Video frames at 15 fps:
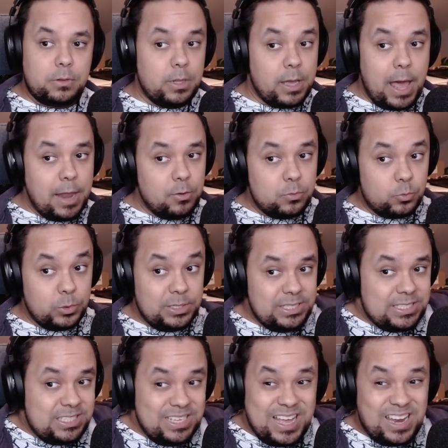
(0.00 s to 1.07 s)
Like, I don't really
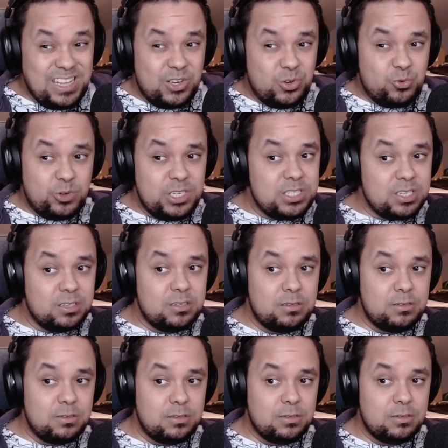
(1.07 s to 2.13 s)
see any good reason.
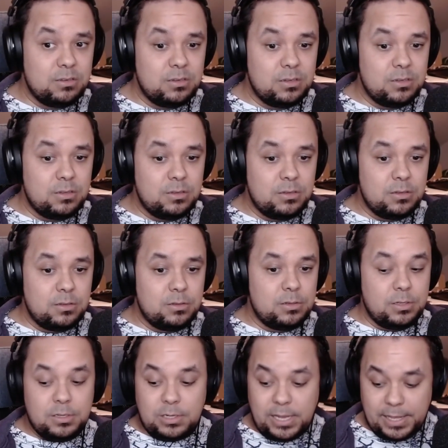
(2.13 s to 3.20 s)

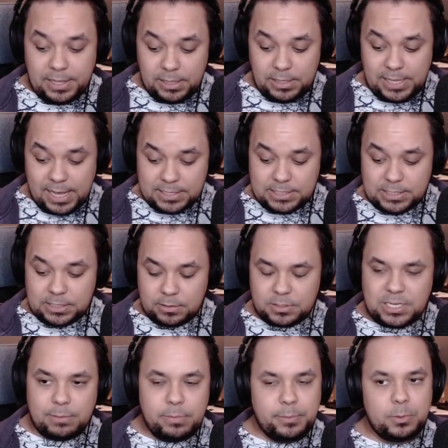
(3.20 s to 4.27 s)
Like, yes,
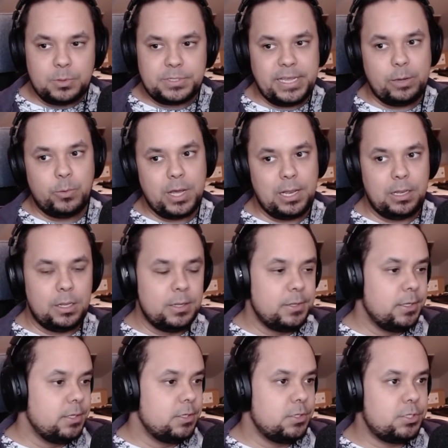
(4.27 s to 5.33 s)
some people will say, well,
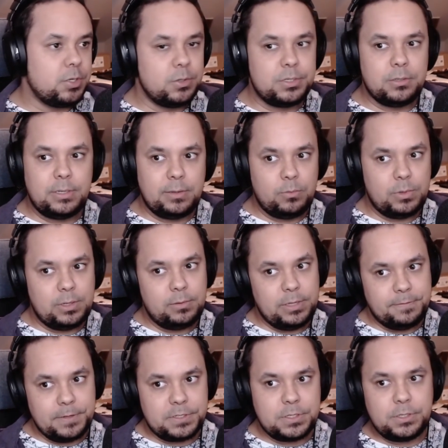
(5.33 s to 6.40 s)
so, well,
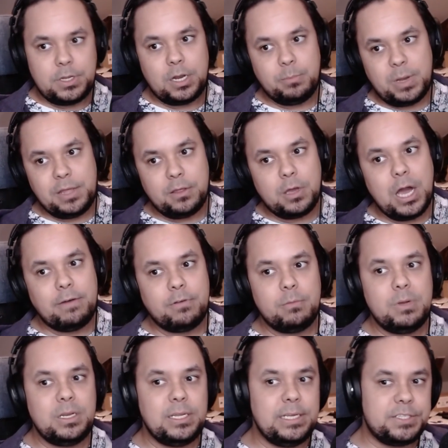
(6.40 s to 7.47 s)
if it's done by the
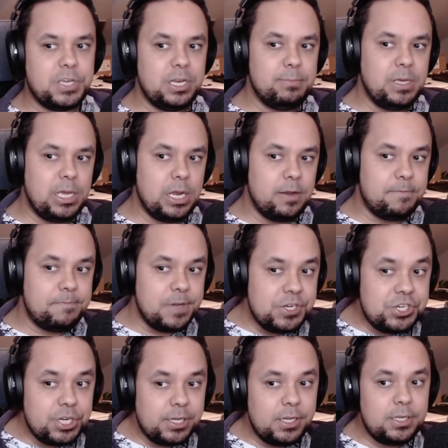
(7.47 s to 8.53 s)
government, it's going to be
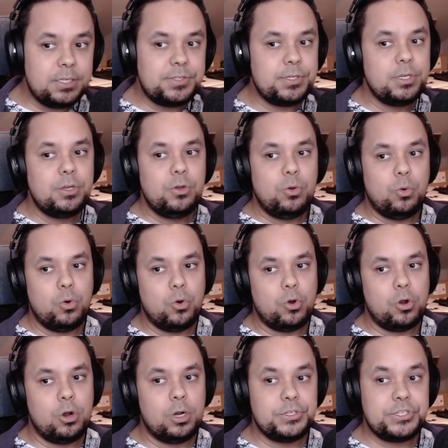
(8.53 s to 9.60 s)
inefficient
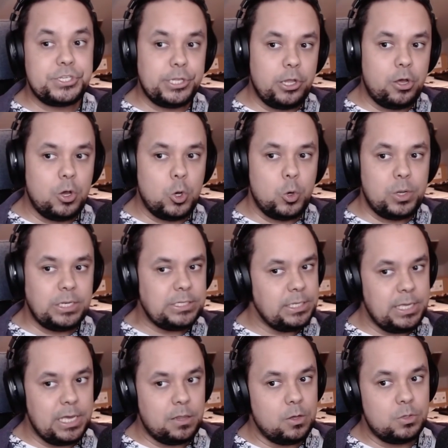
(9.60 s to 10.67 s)
or slow. Let's say,
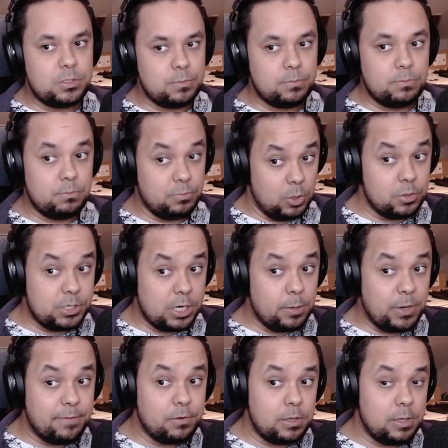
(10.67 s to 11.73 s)
yeah, those those
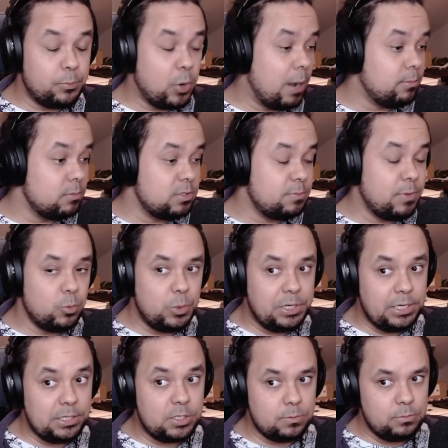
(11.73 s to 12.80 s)
are definitely problems, but we
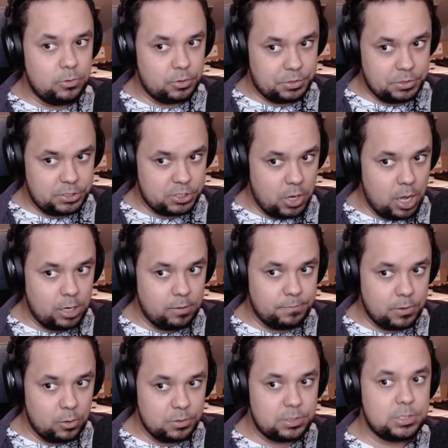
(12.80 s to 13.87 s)
need to look to
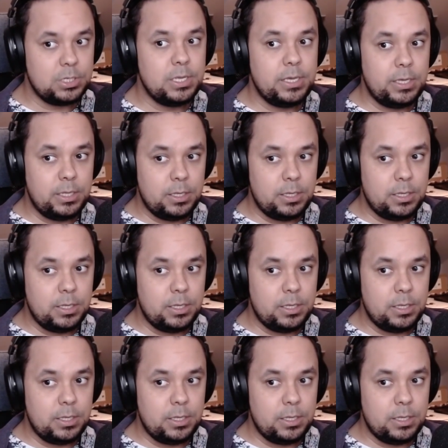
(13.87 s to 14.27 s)
solve those